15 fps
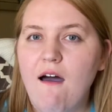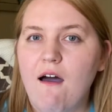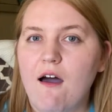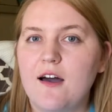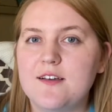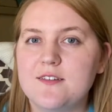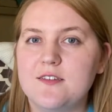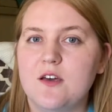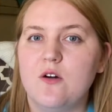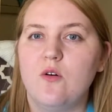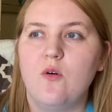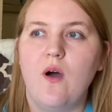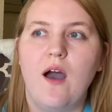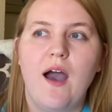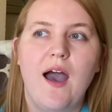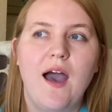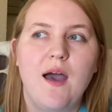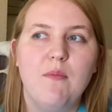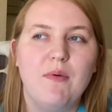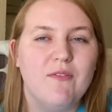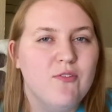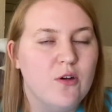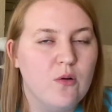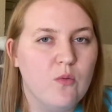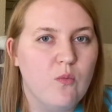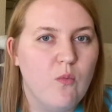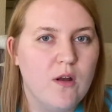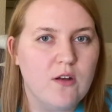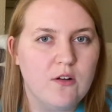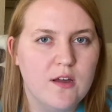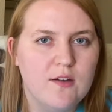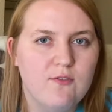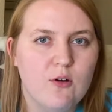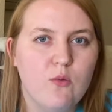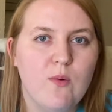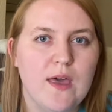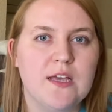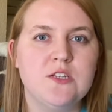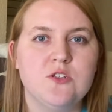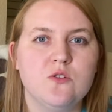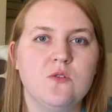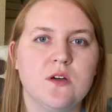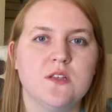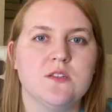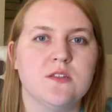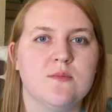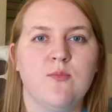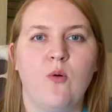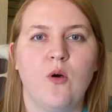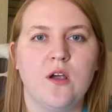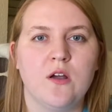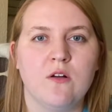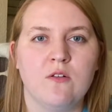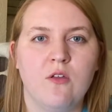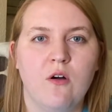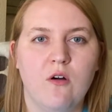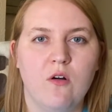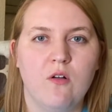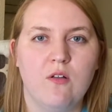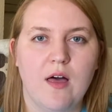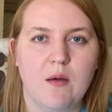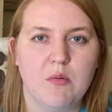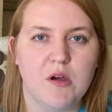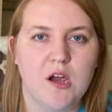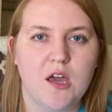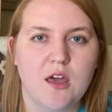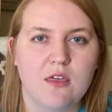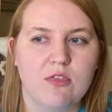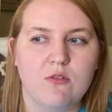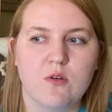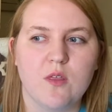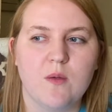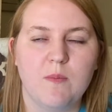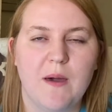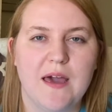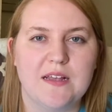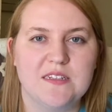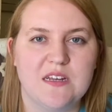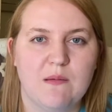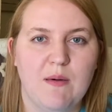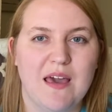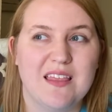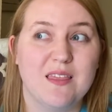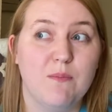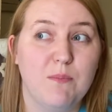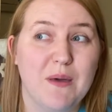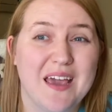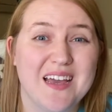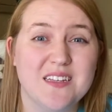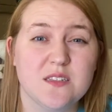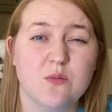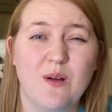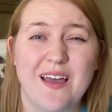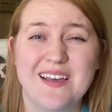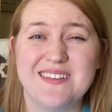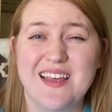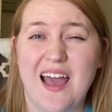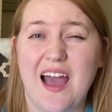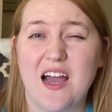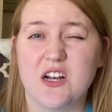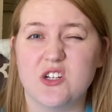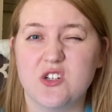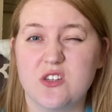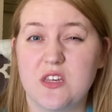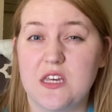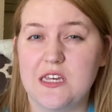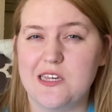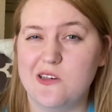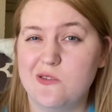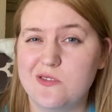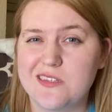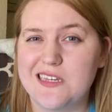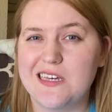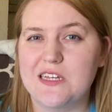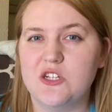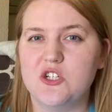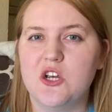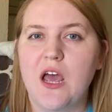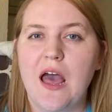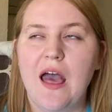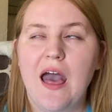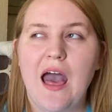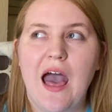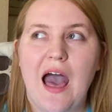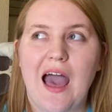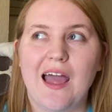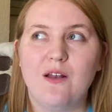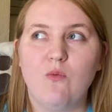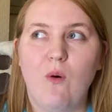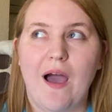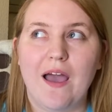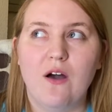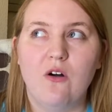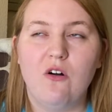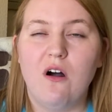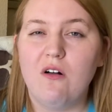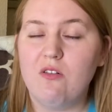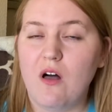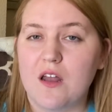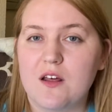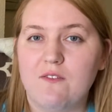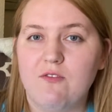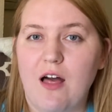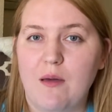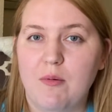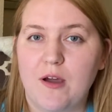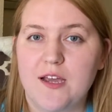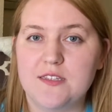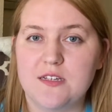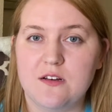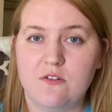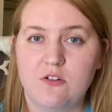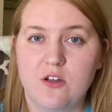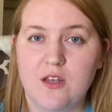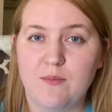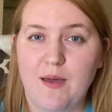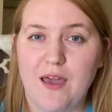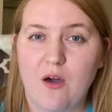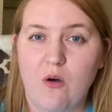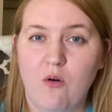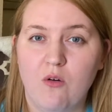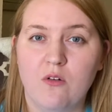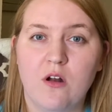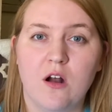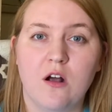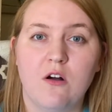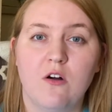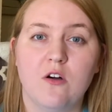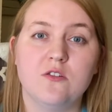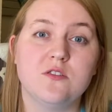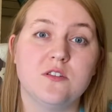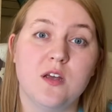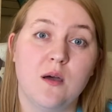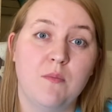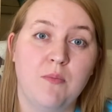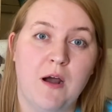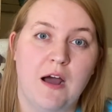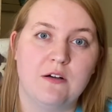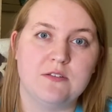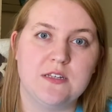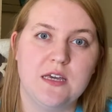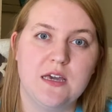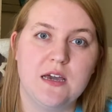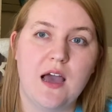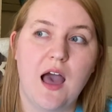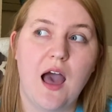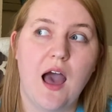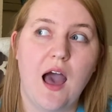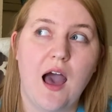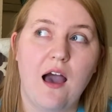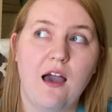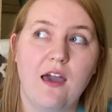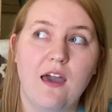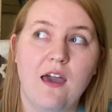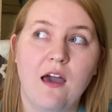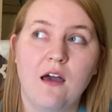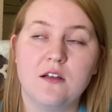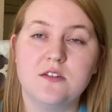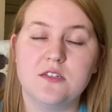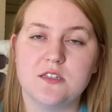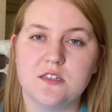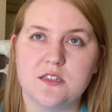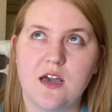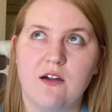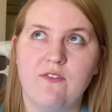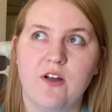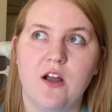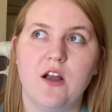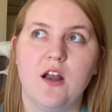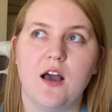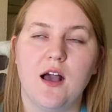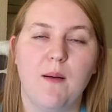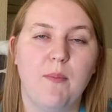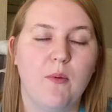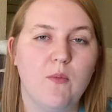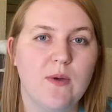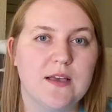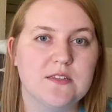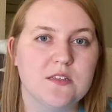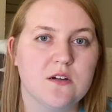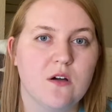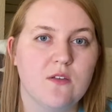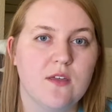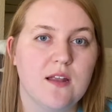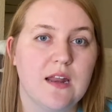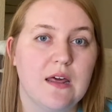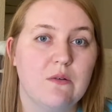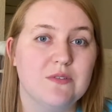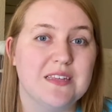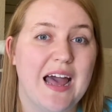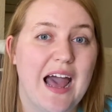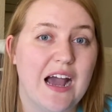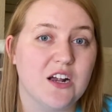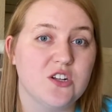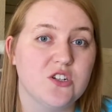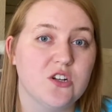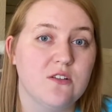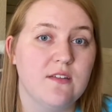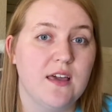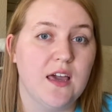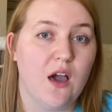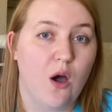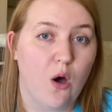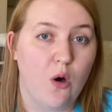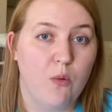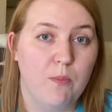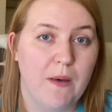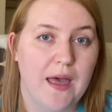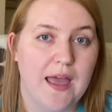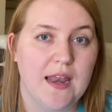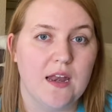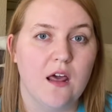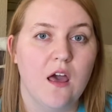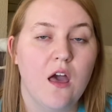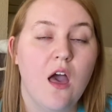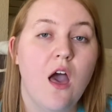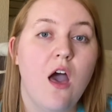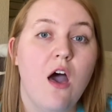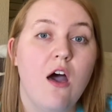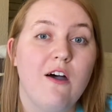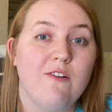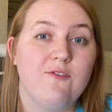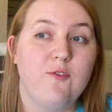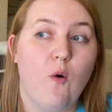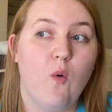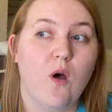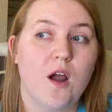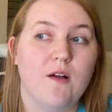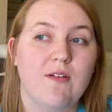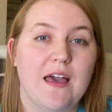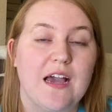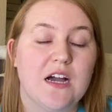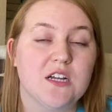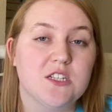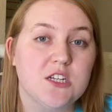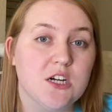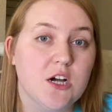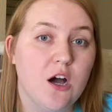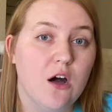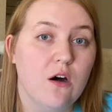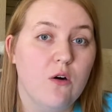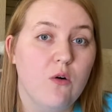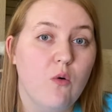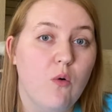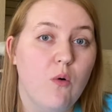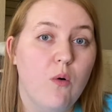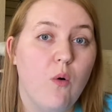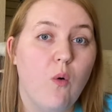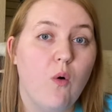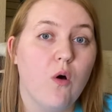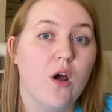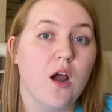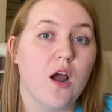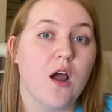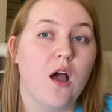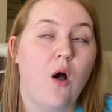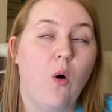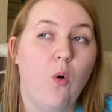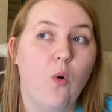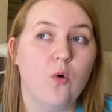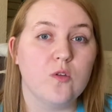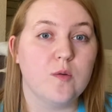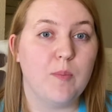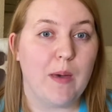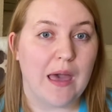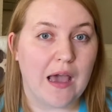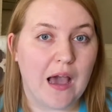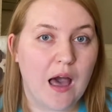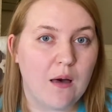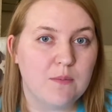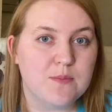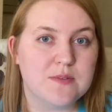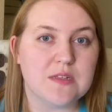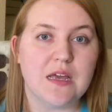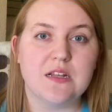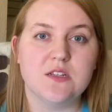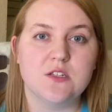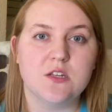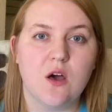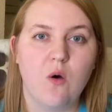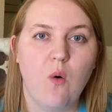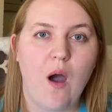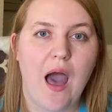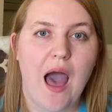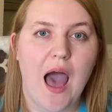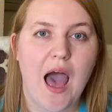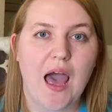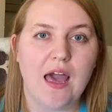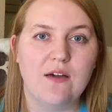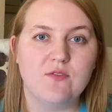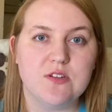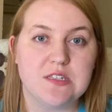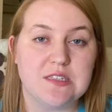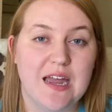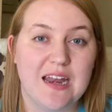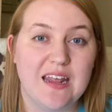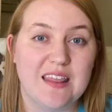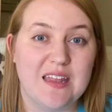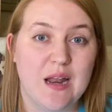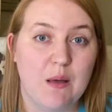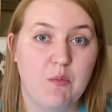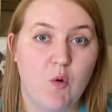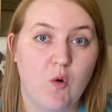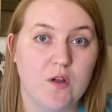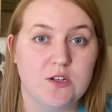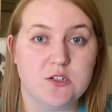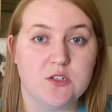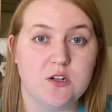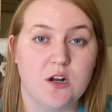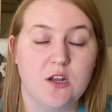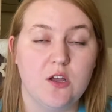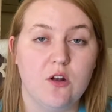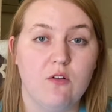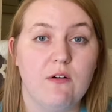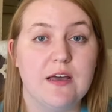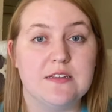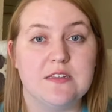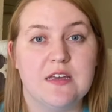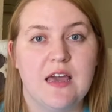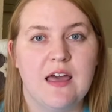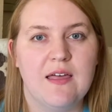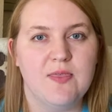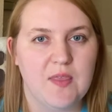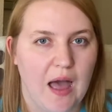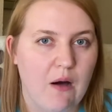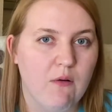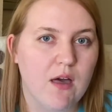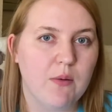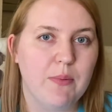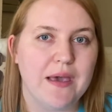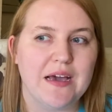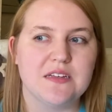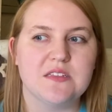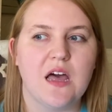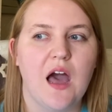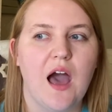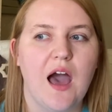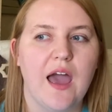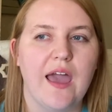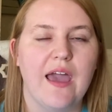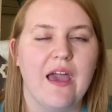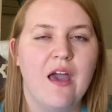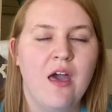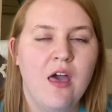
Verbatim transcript: Also, um, if you're wondering for ways you can support your local library through the pandemic, the biggest way is actually usage. And while a lot of libraries, including my own, are closed to browsing, I discovered a couple weeks ago that it was actually open for like to go or hold pickups. And so I've decided that I'm going to start utilizing it in that way because I